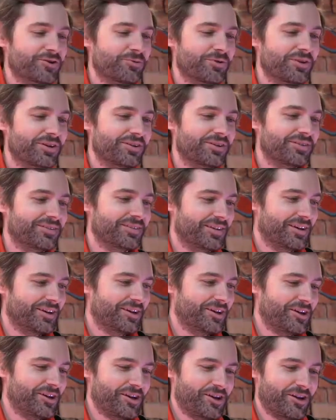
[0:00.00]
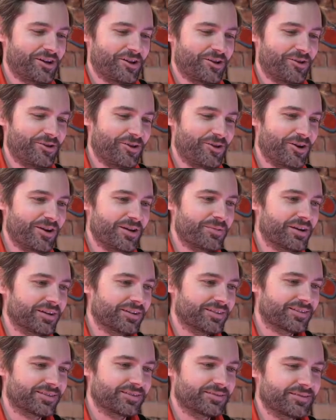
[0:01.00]
finish within 30
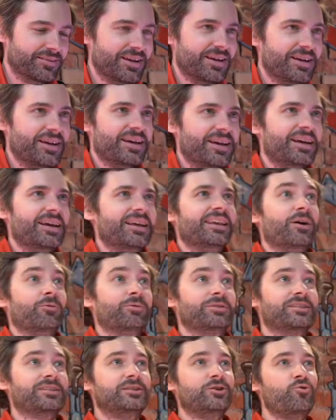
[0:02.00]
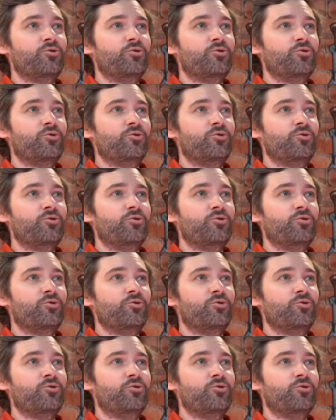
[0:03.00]
minutes. Now we're